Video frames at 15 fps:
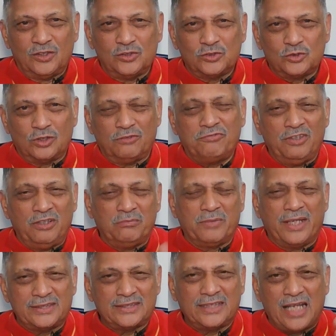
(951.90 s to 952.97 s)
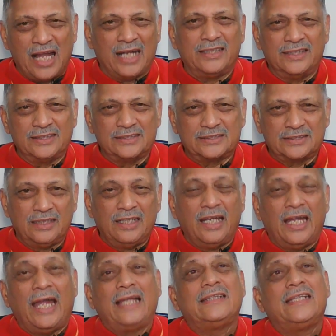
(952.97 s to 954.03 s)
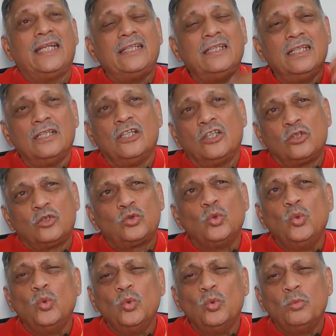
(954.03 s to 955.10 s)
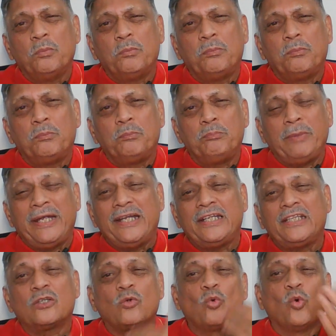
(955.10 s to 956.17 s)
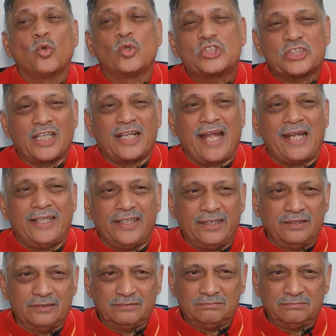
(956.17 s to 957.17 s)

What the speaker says: So the film gets a hardness, and then two paint coats are added.